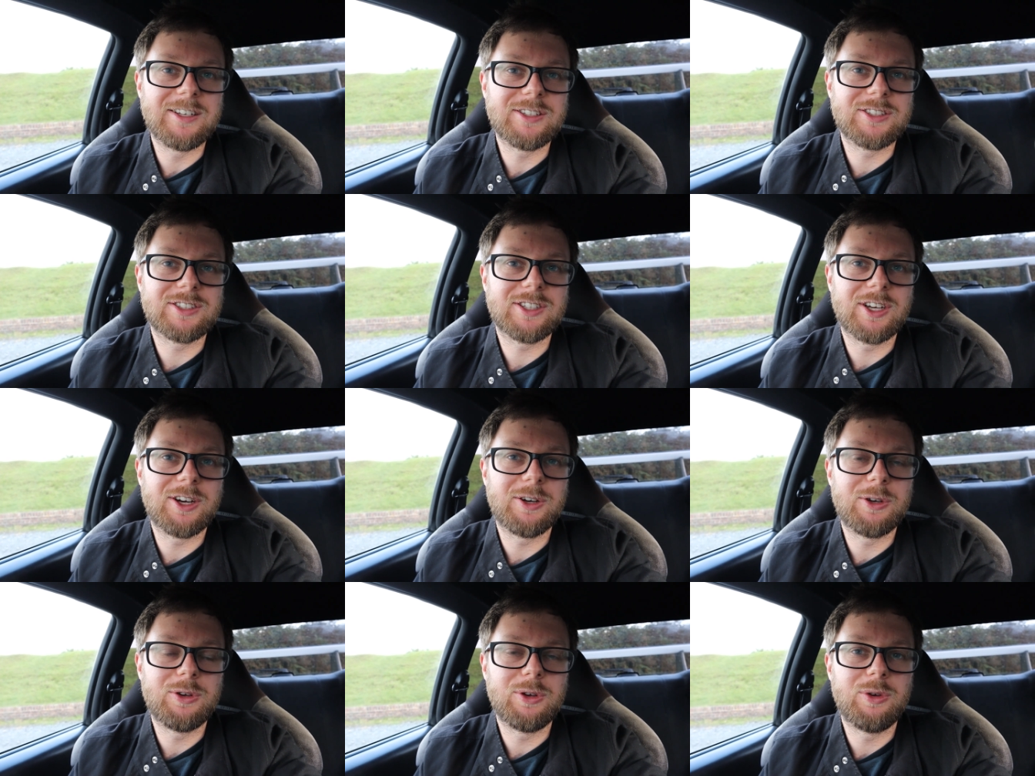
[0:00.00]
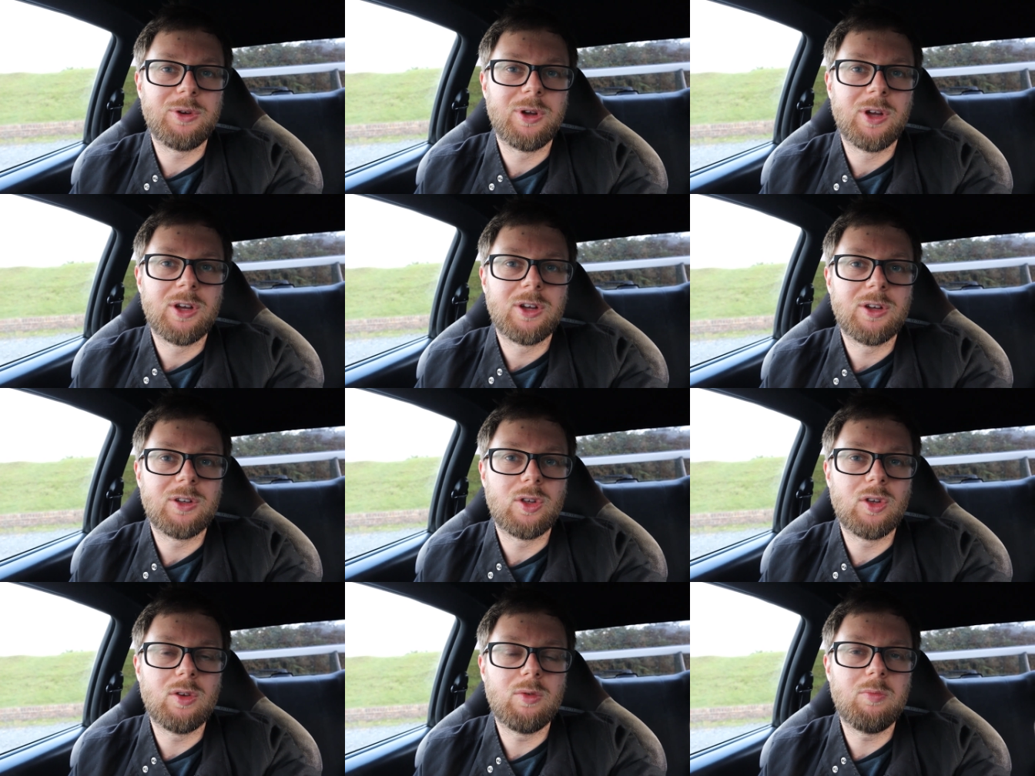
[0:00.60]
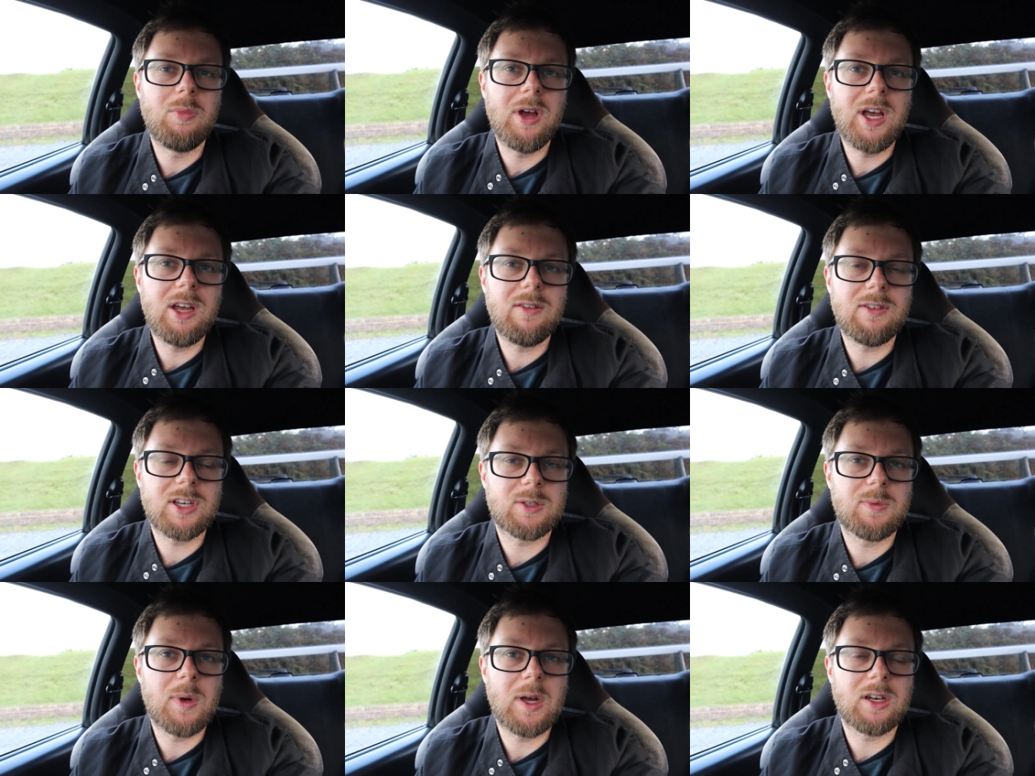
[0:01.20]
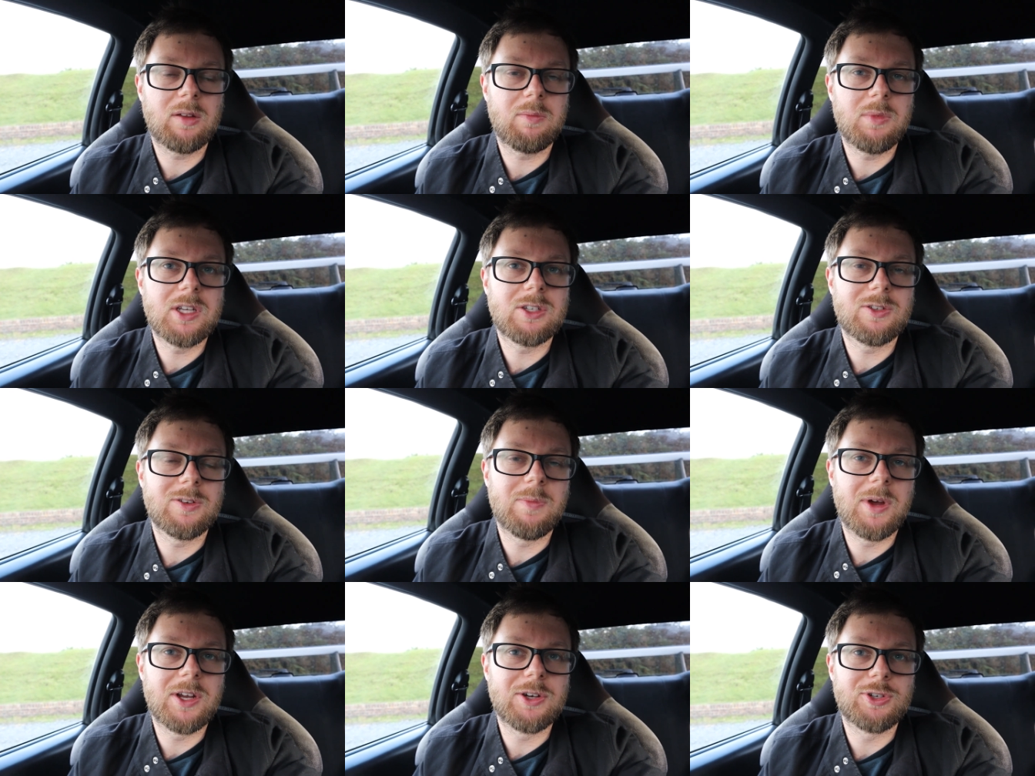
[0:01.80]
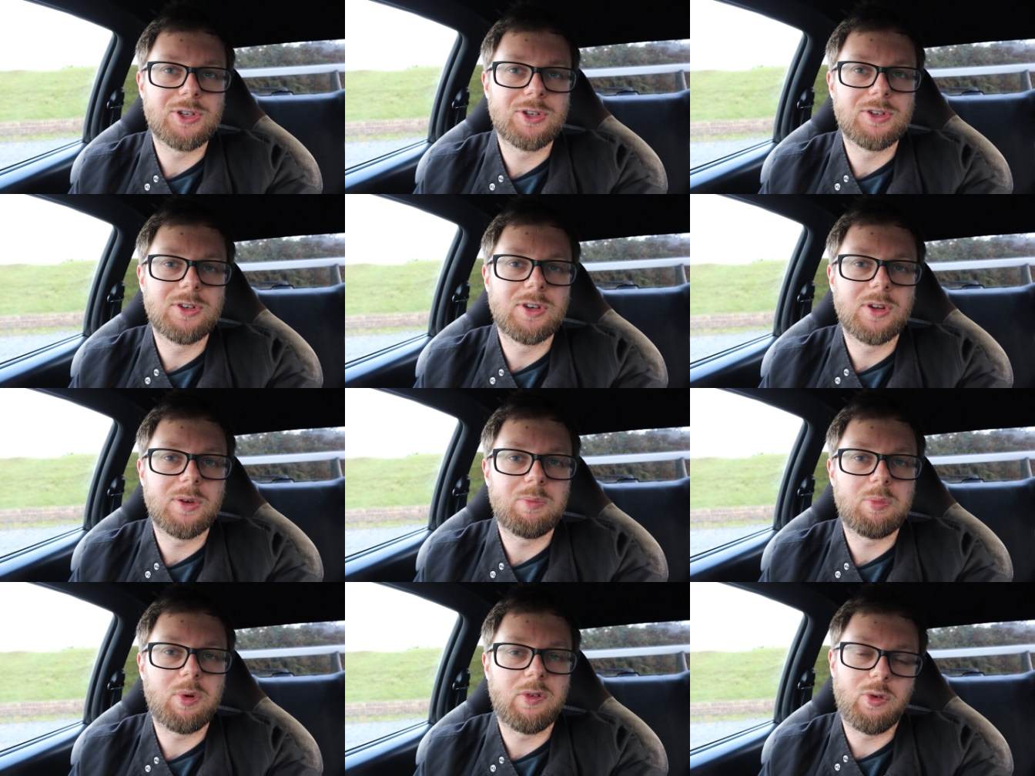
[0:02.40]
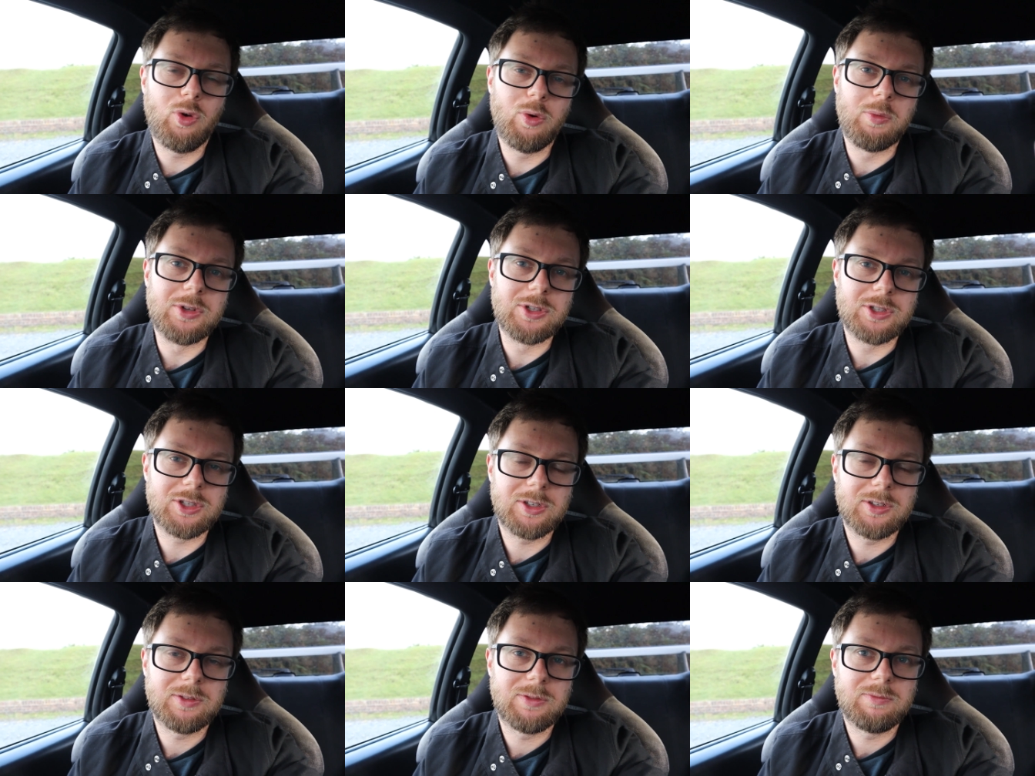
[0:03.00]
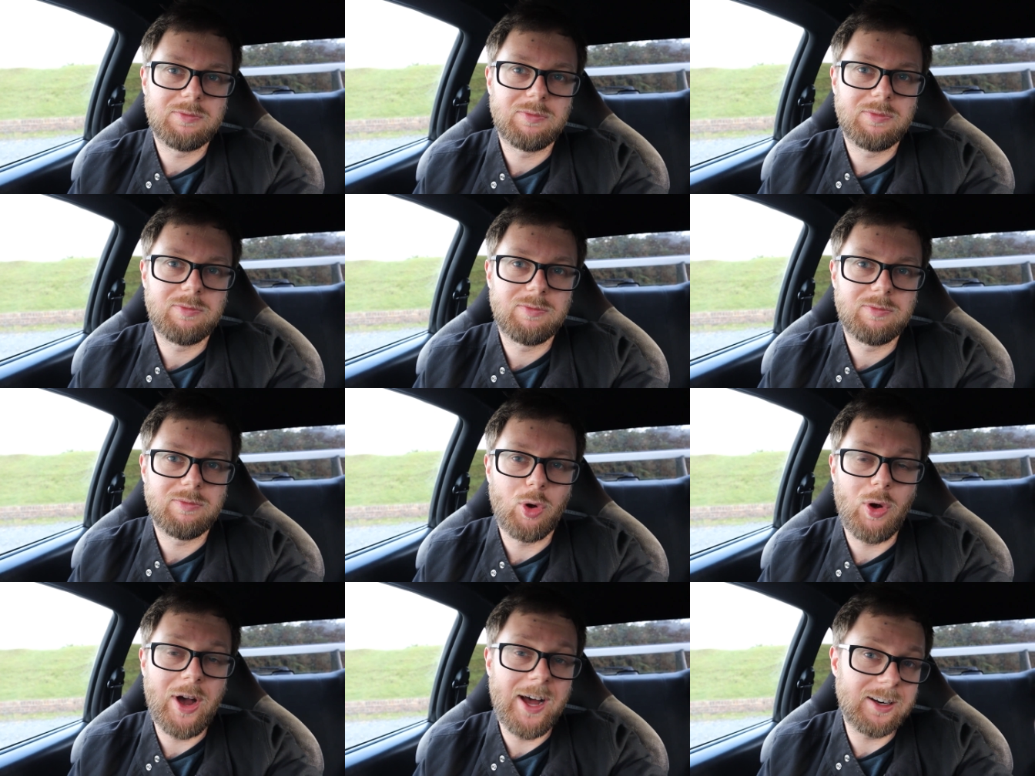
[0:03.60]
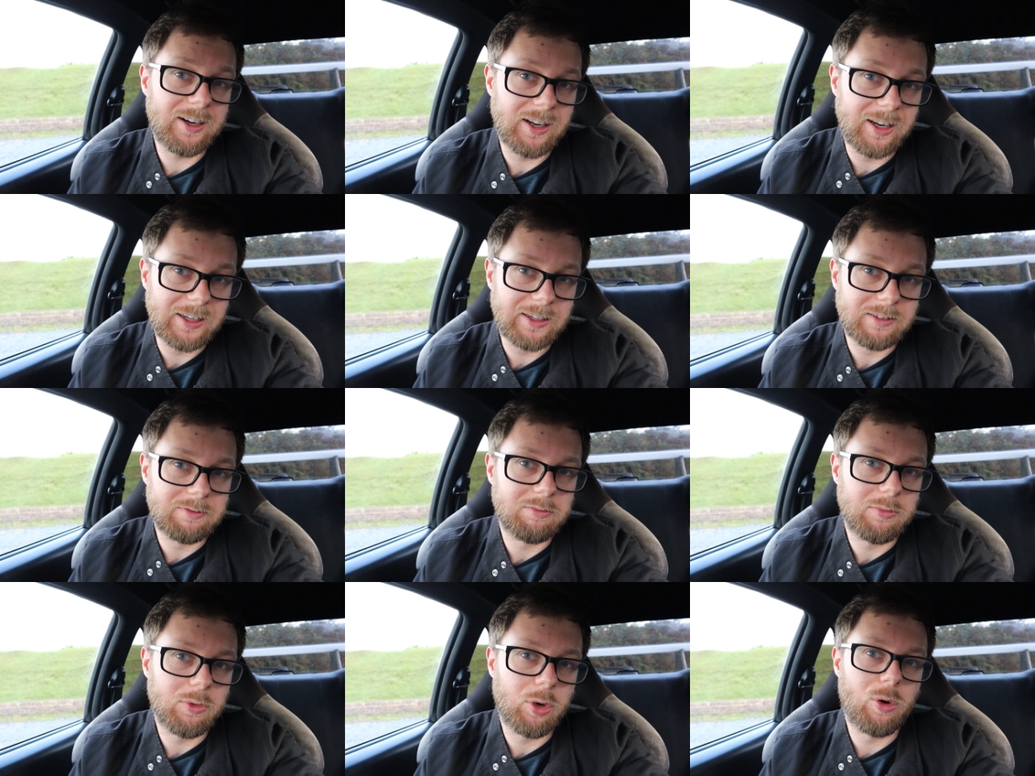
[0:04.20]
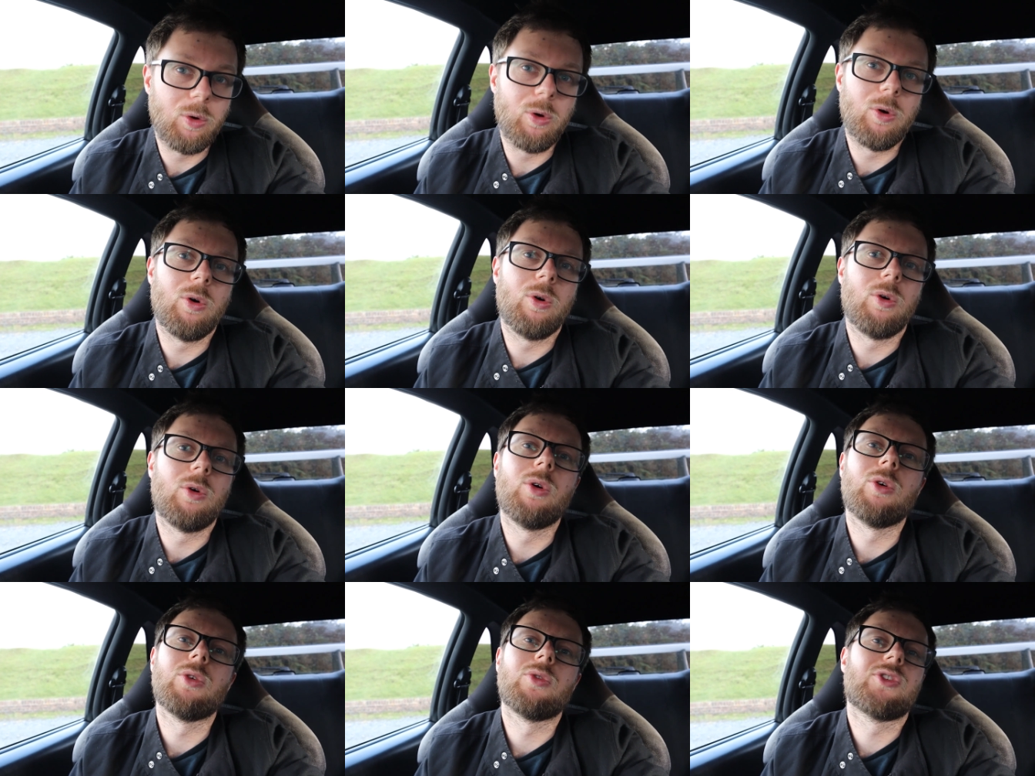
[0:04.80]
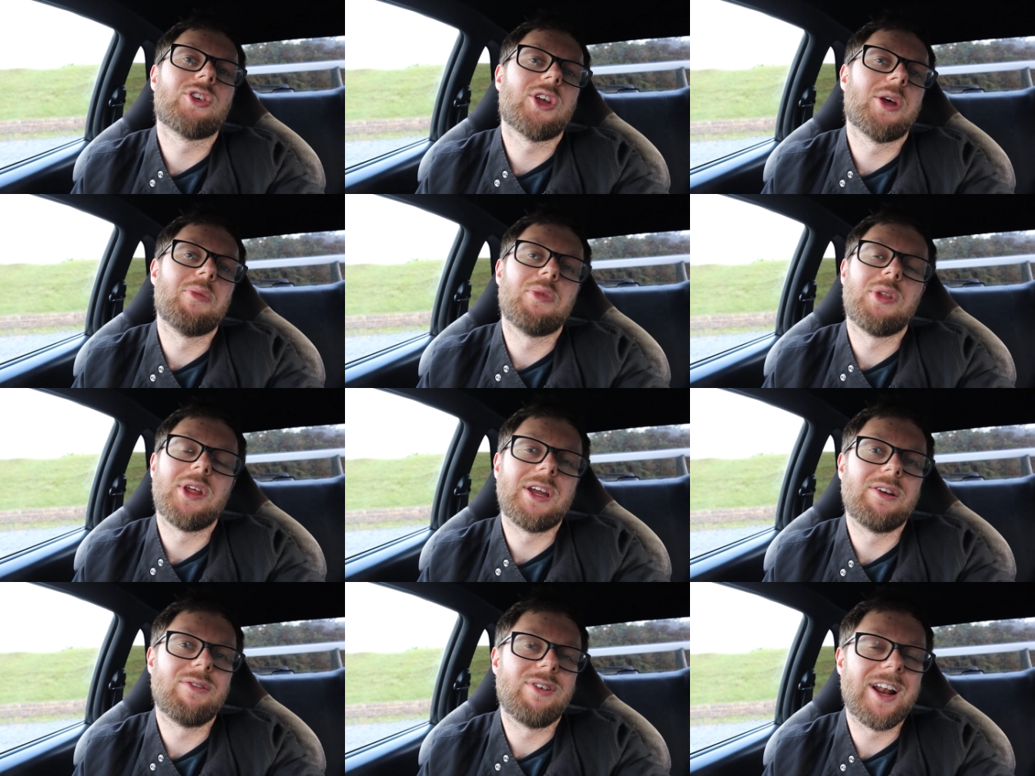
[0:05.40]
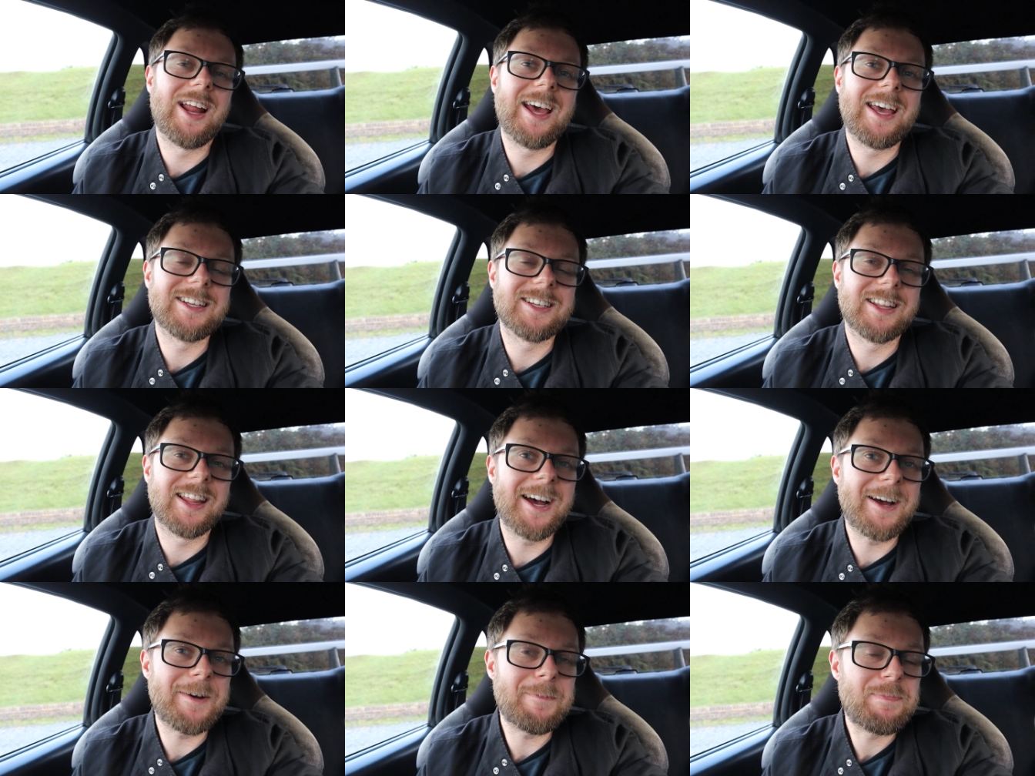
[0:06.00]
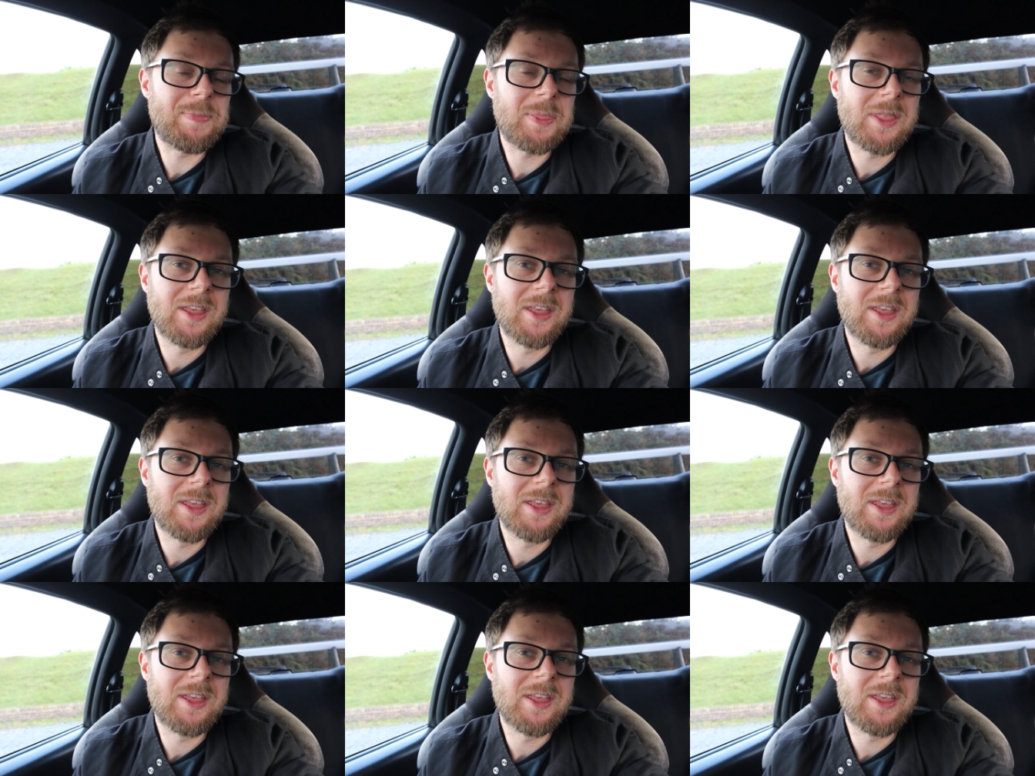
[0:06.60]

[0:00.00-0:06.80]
So you may have expected me to mention performance or handling or something related to that.